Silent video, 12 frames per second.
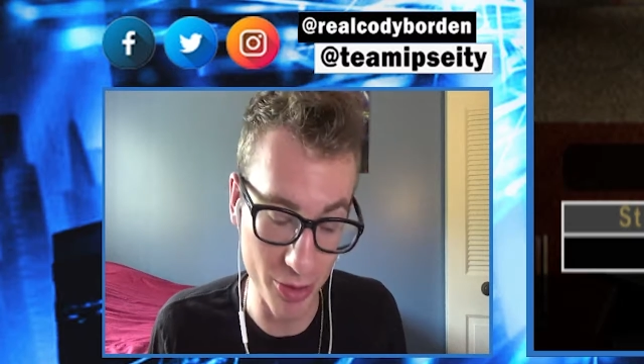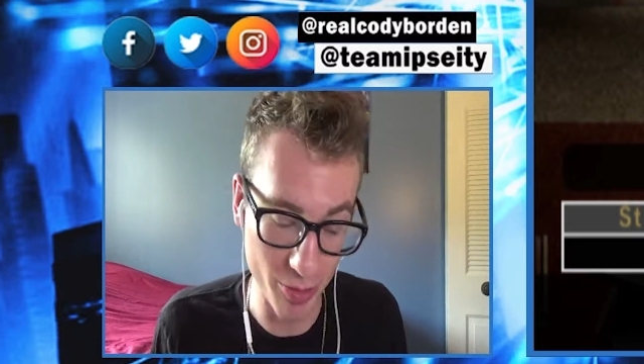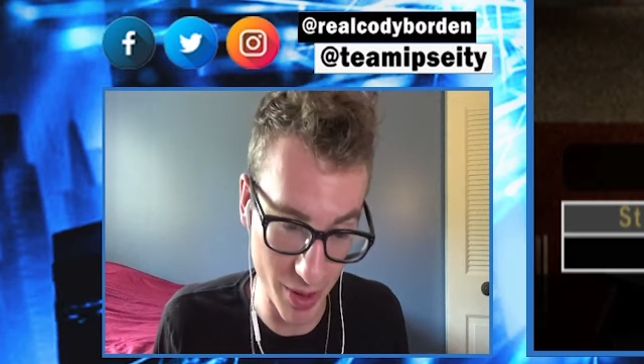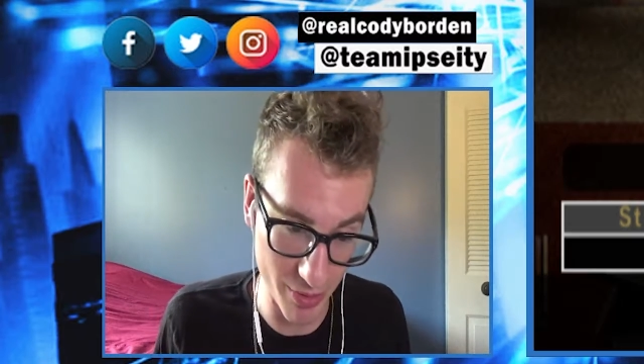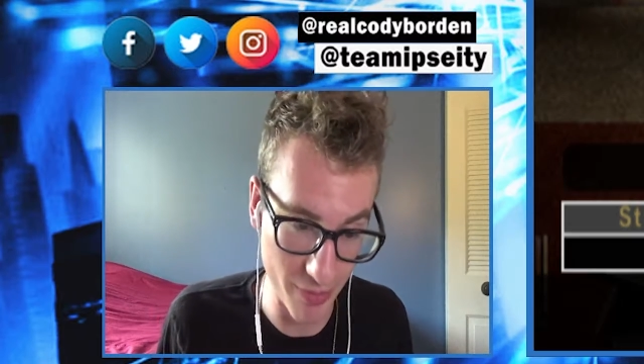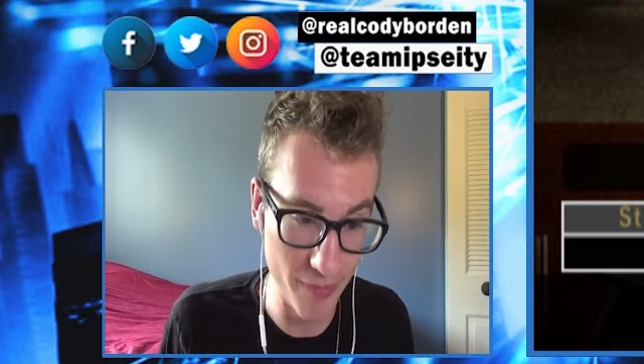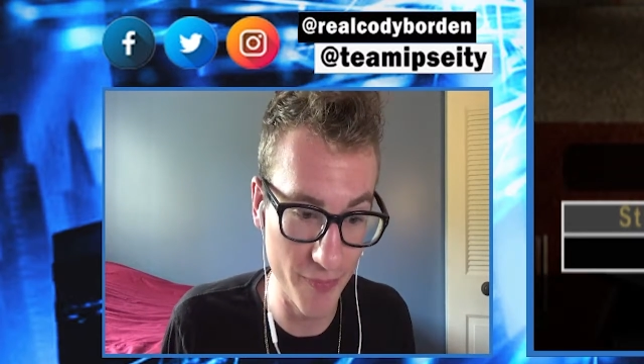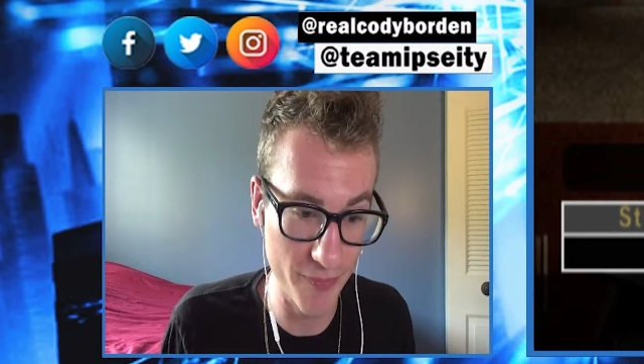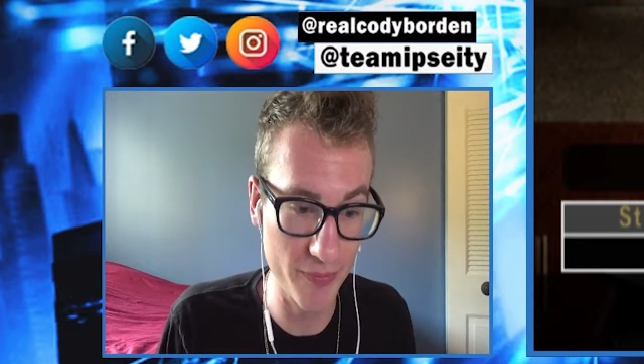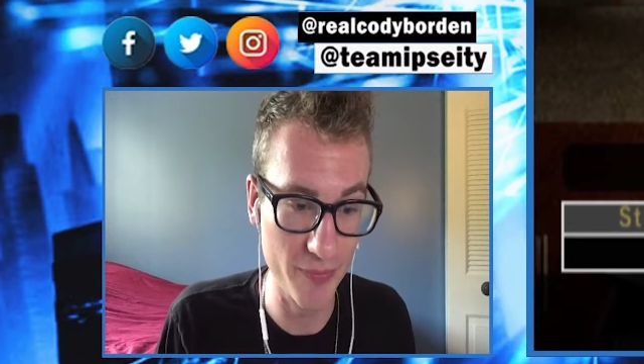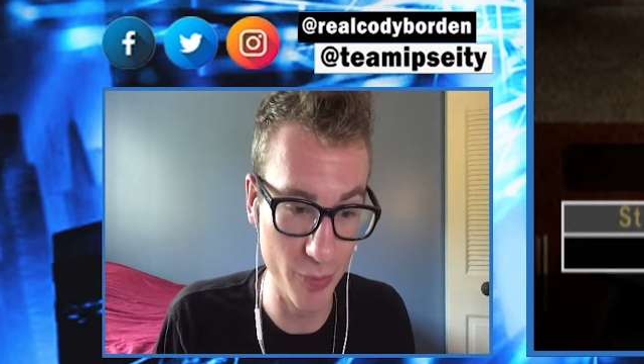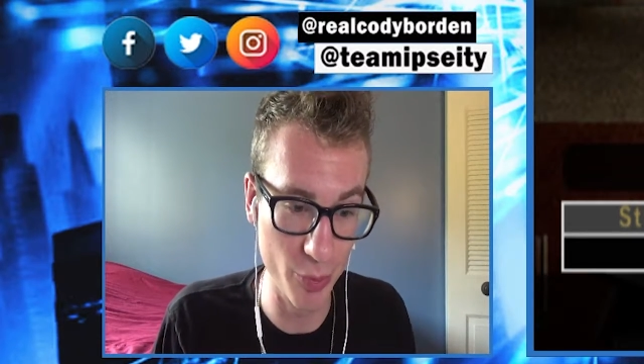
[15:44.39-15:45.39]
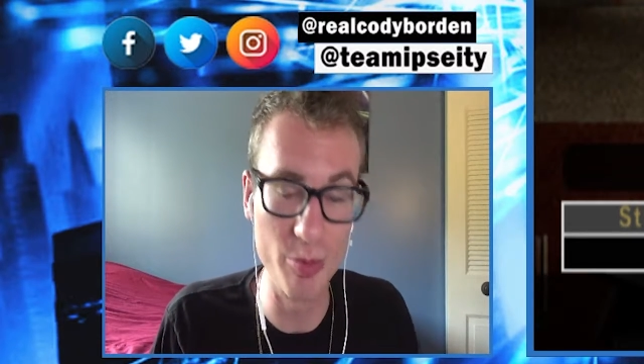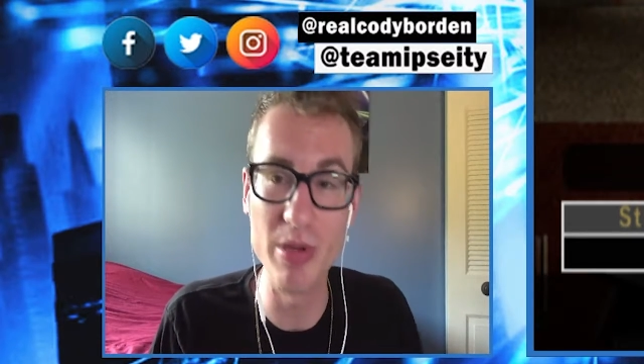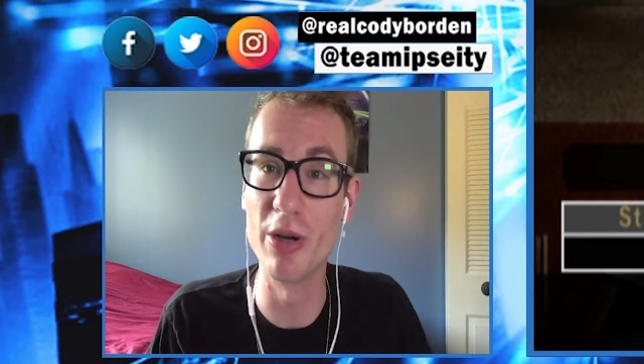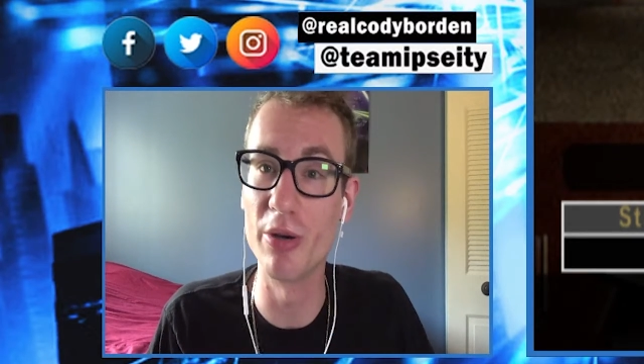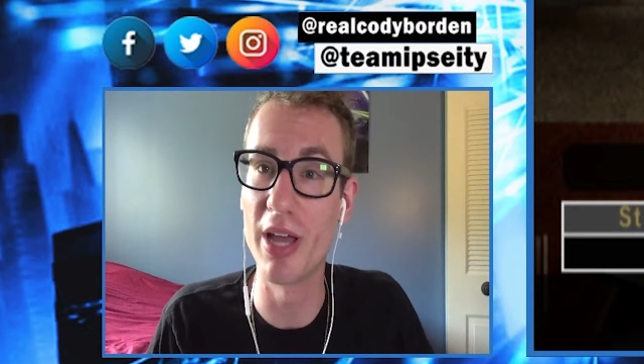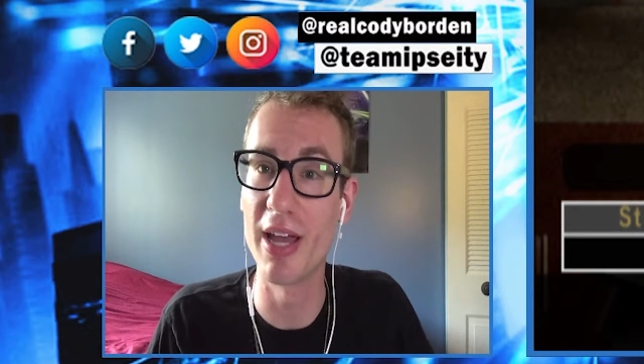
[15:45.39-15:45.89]
but we'll be
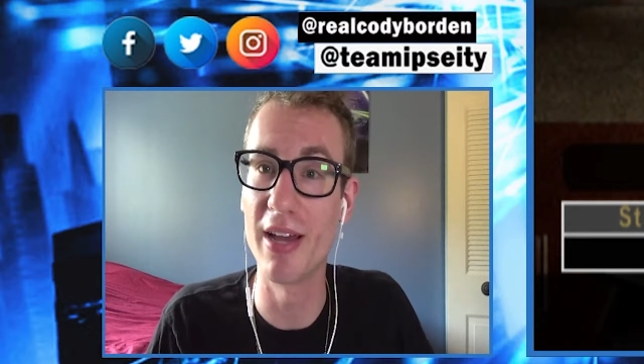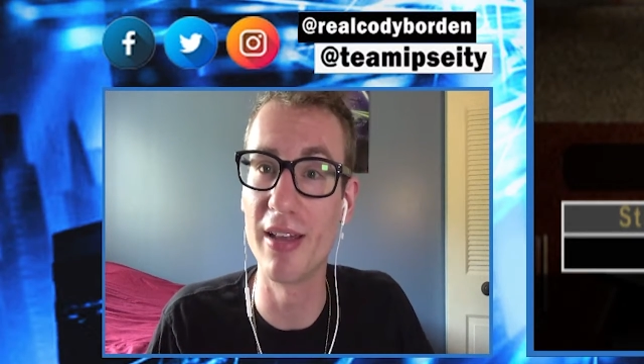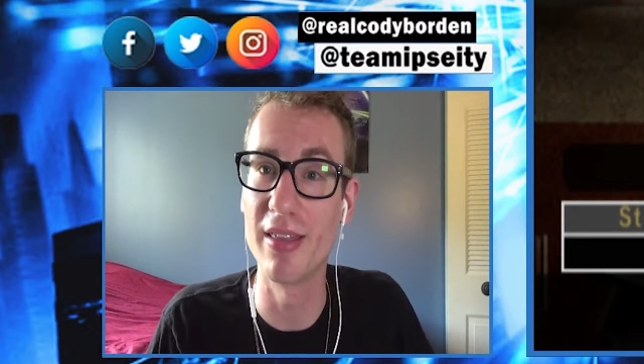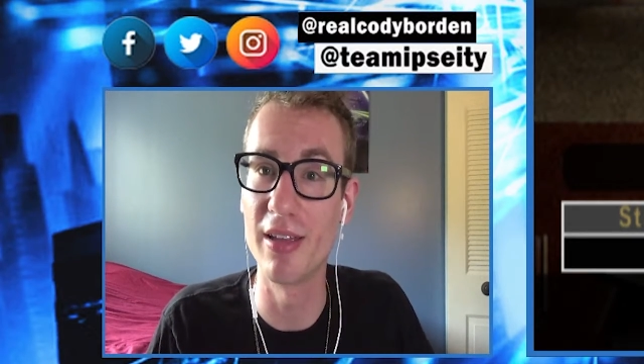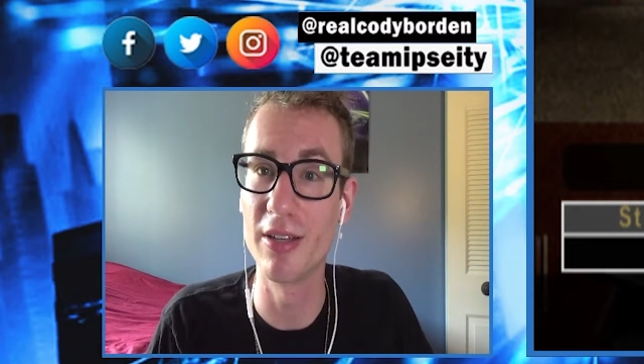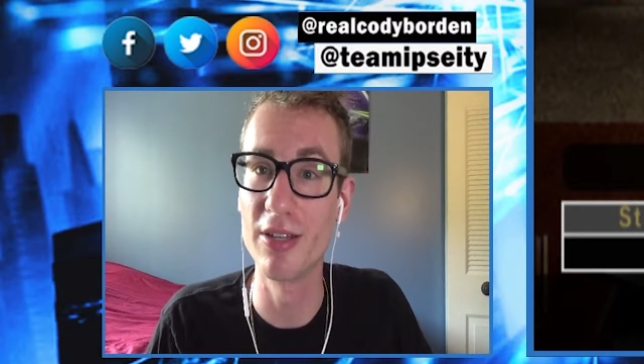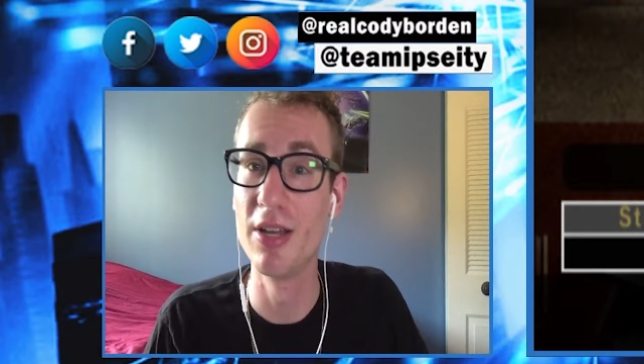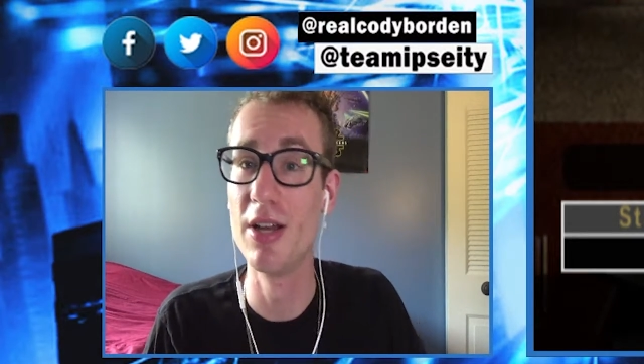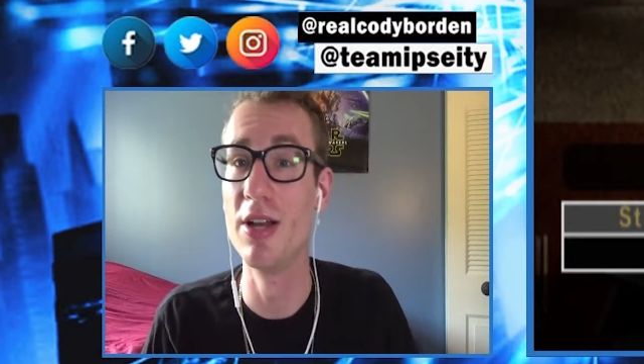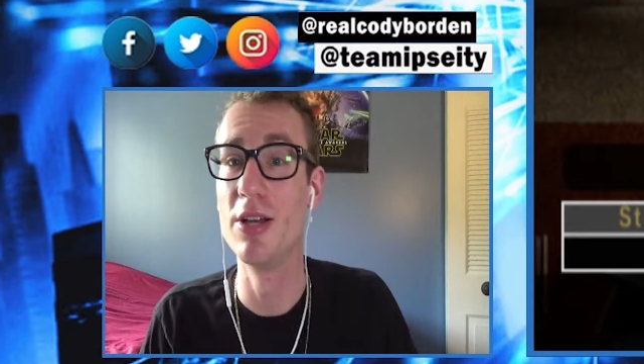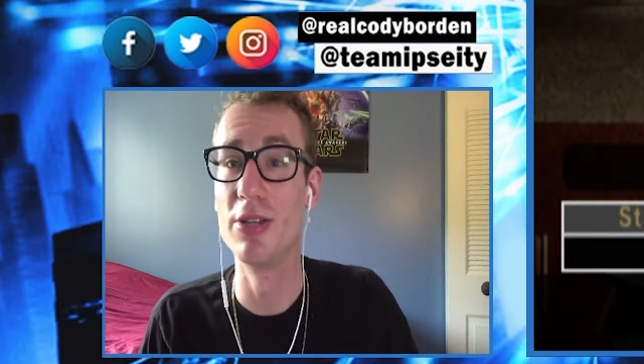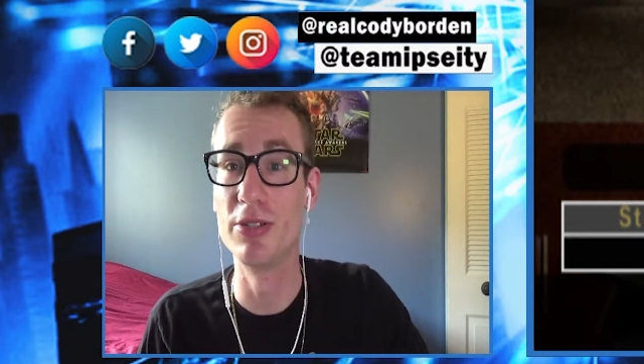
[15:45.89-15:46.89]
okay, I think.